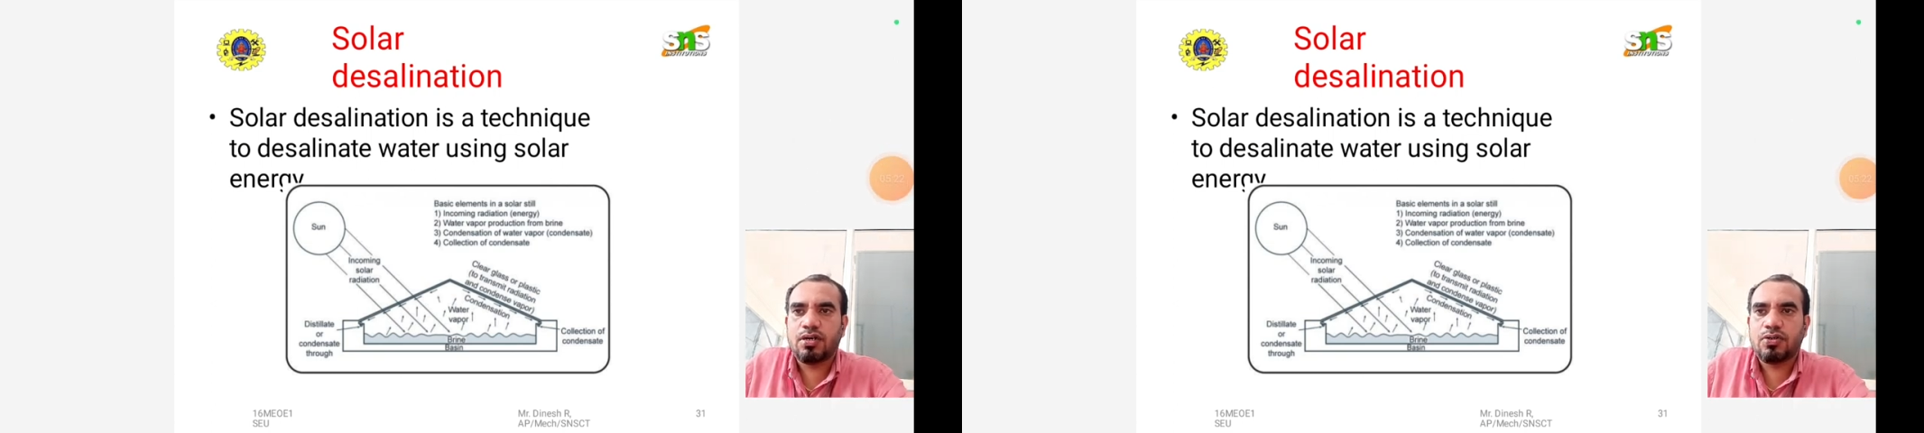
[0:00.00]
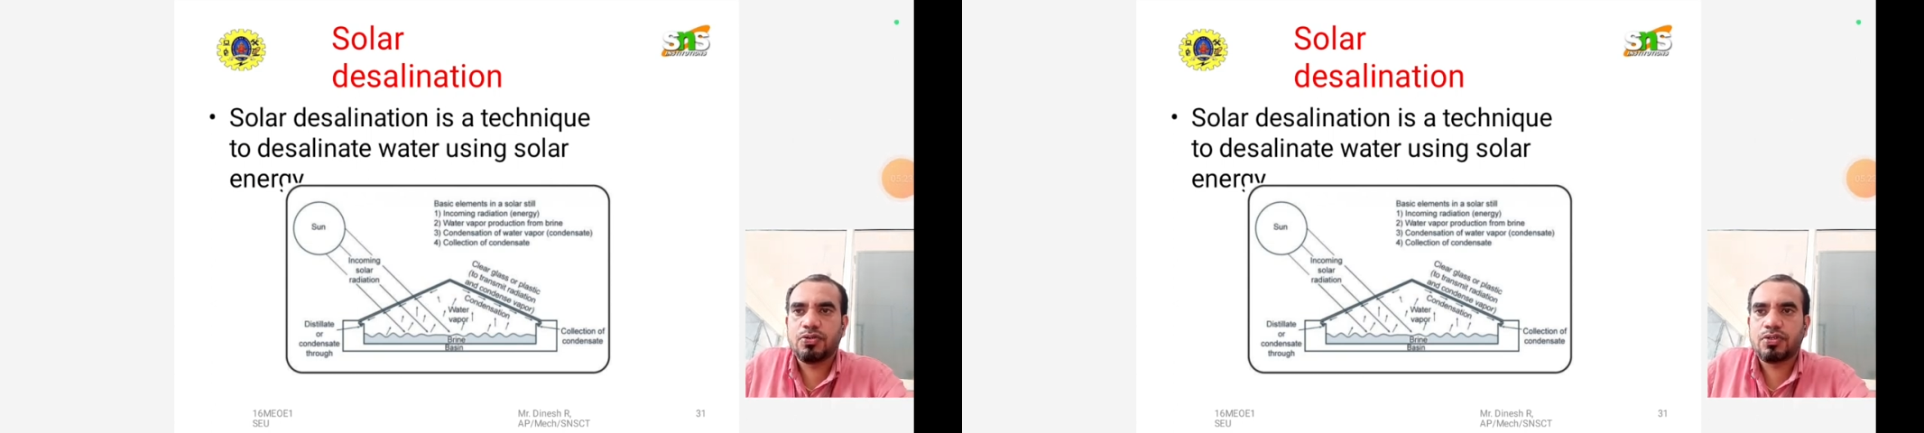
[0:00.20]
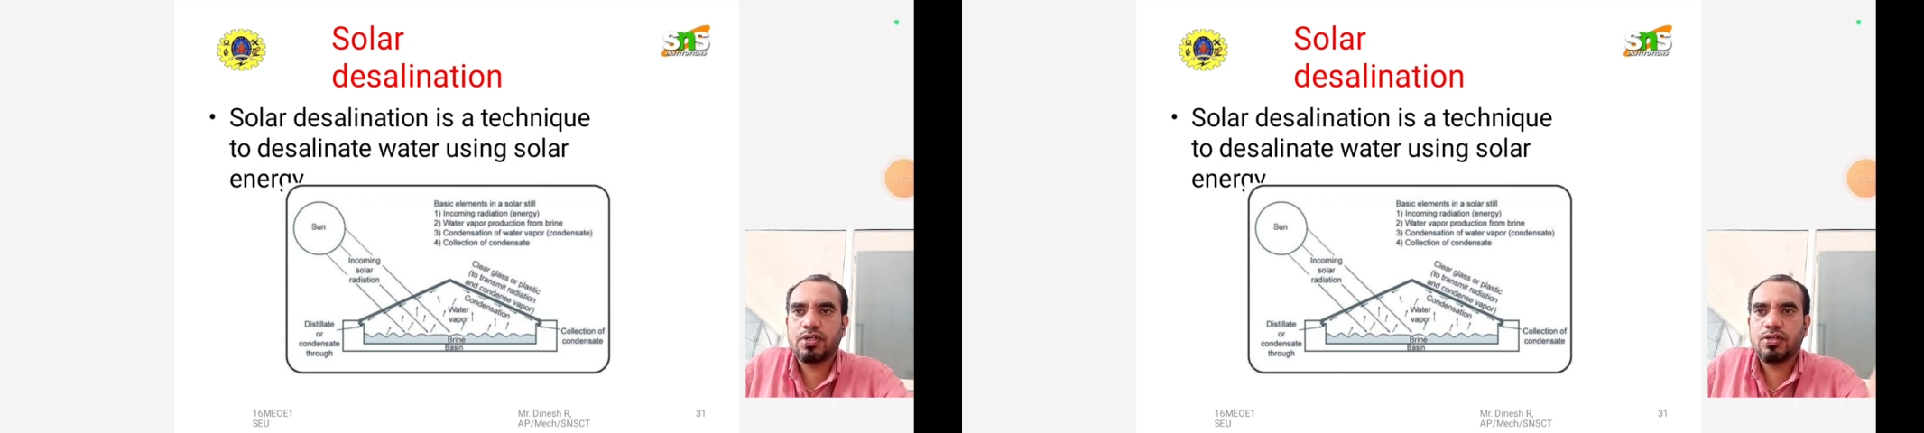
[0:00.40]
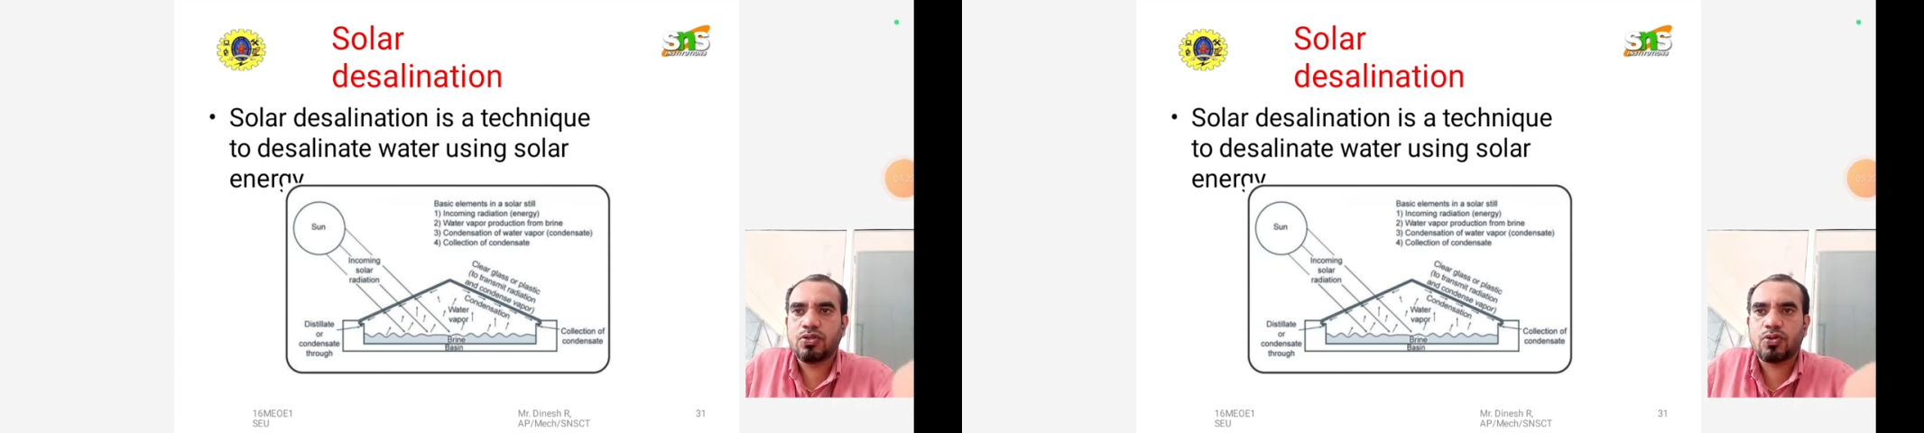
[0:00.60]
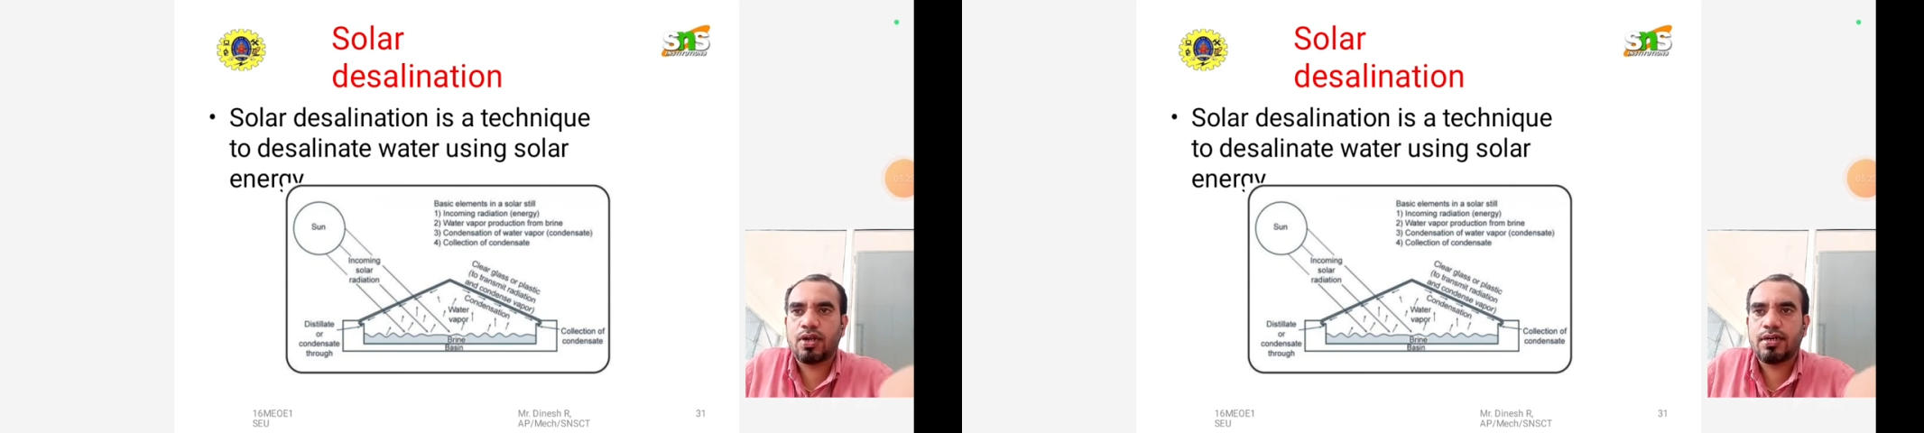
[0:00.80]
used in
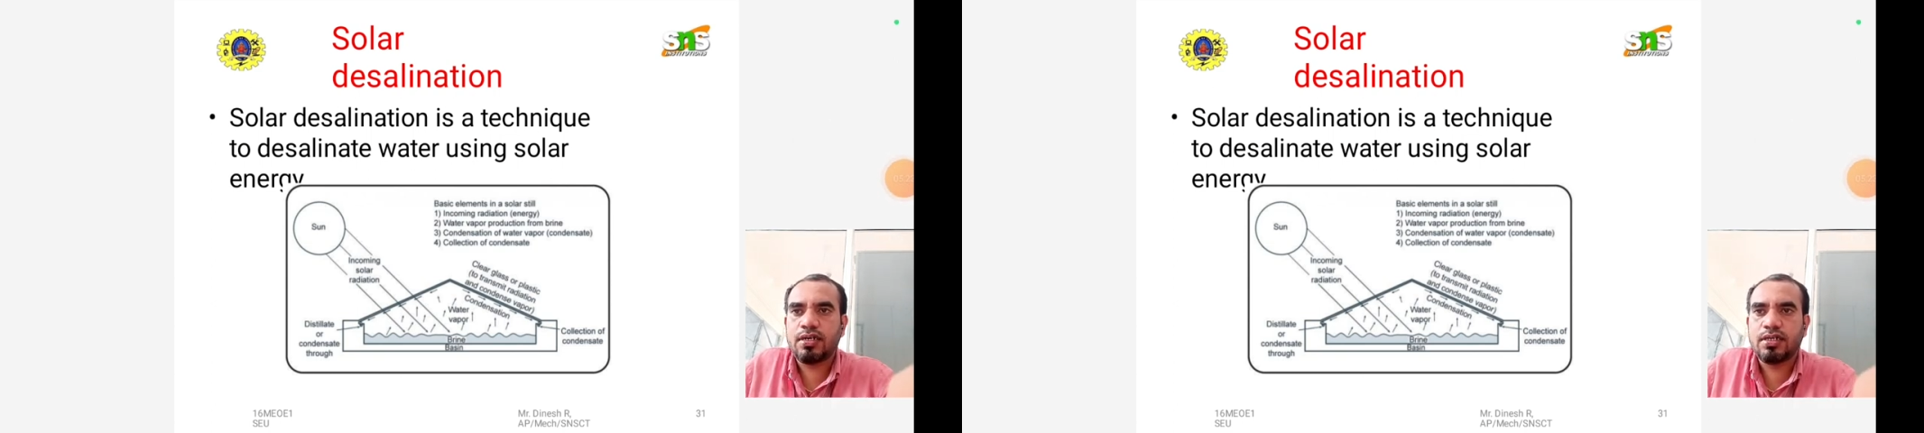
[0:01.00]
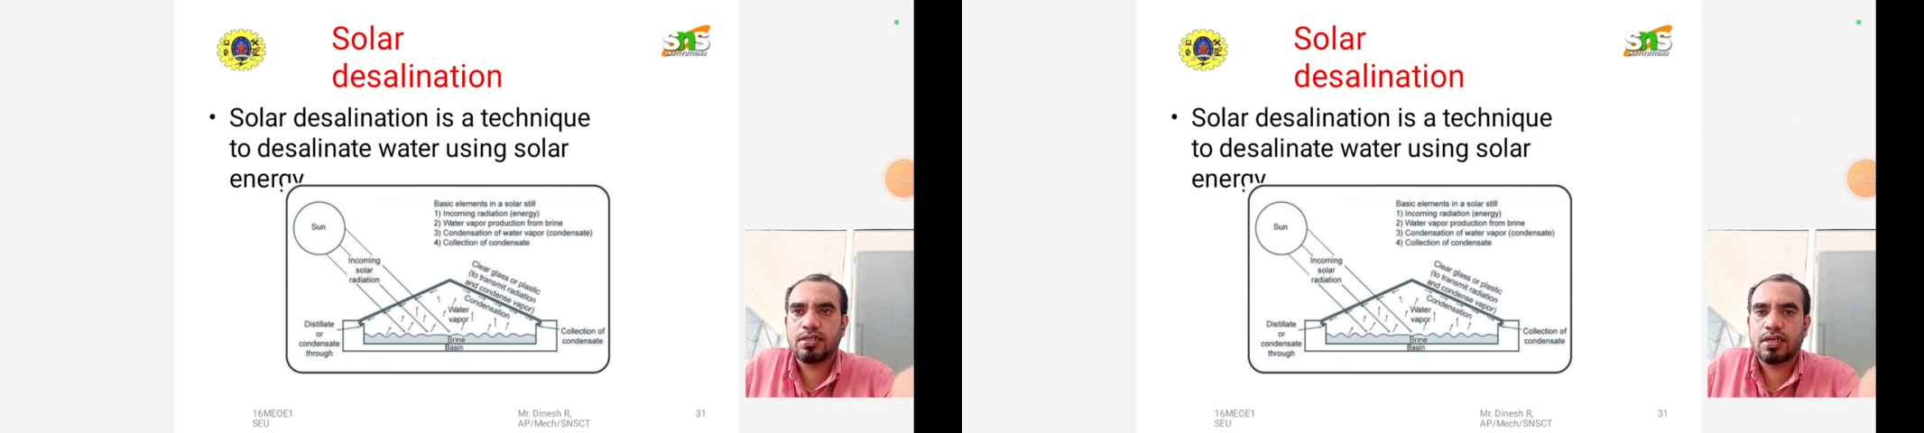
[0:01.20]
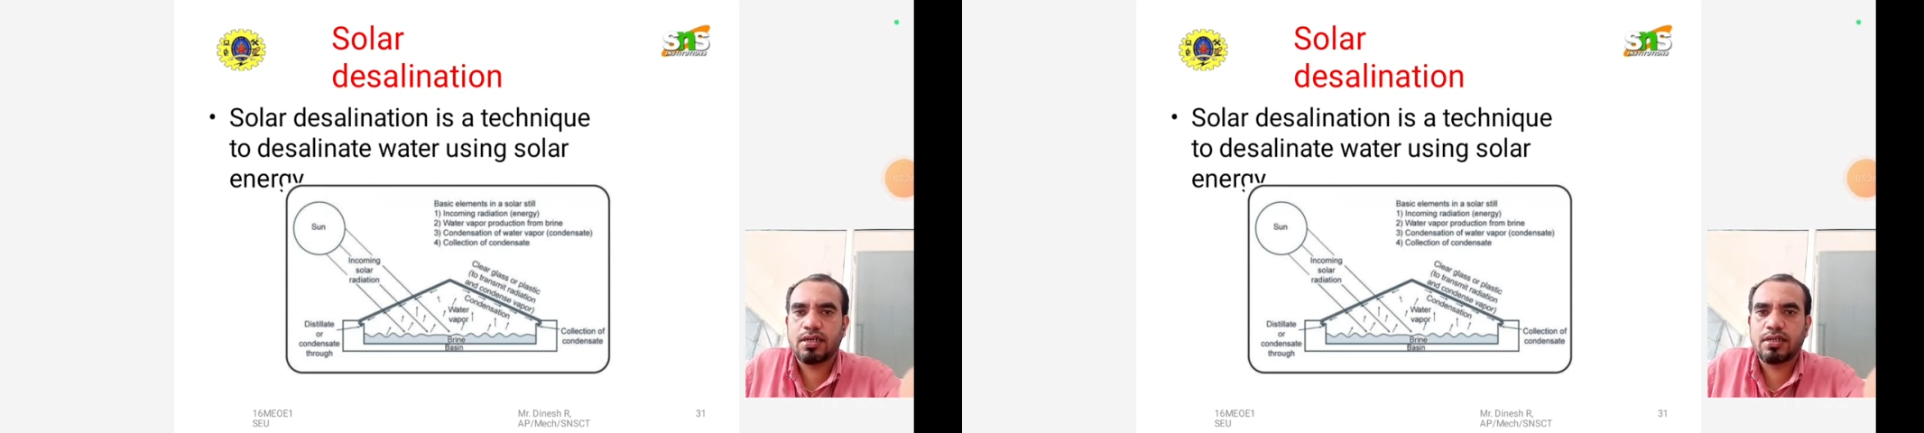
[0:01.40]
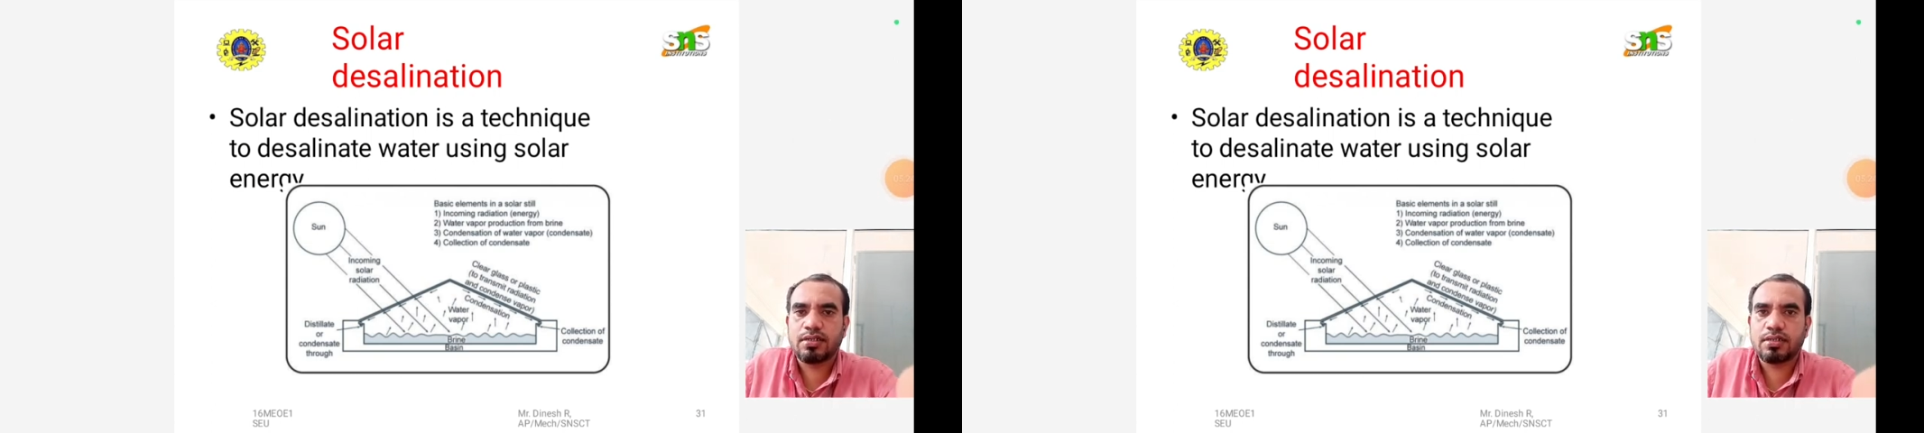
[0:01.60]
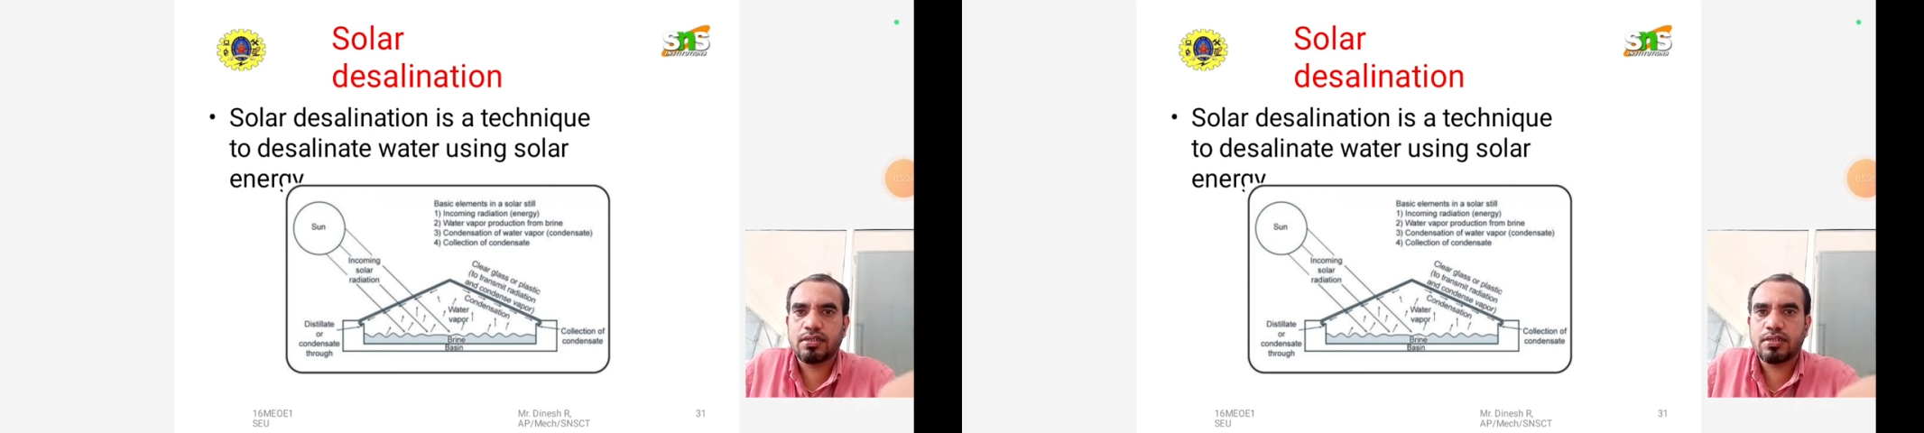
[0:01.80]
solar desalination.
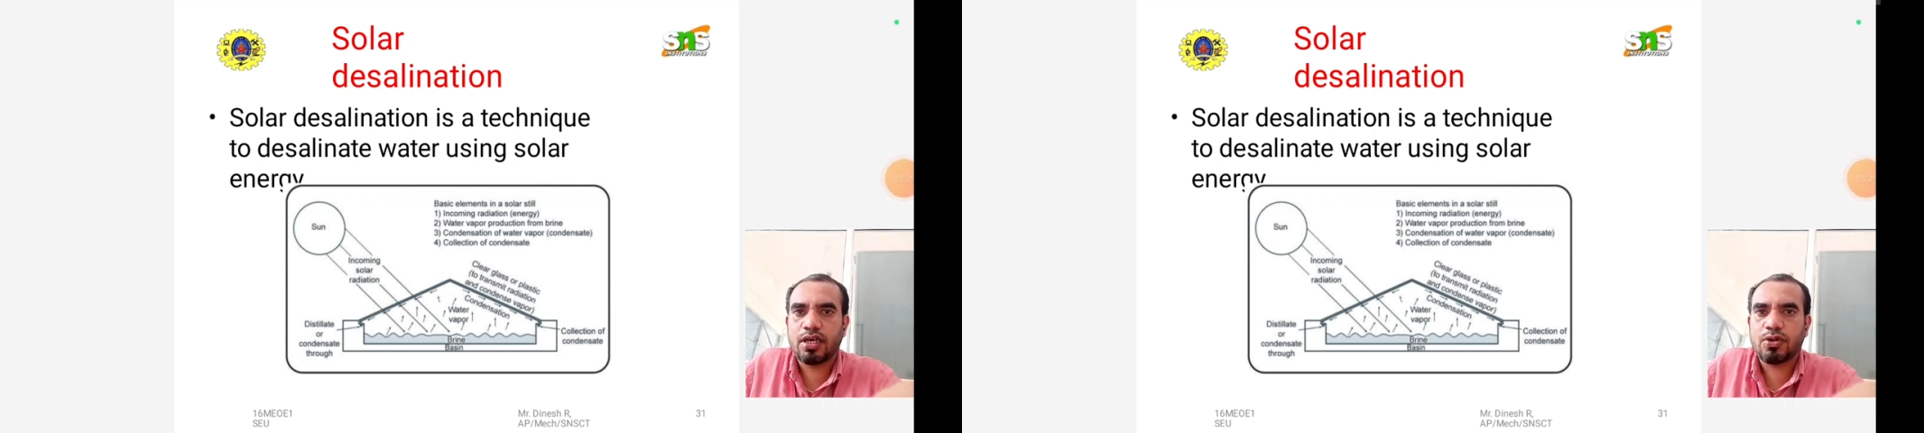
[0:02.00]
Thank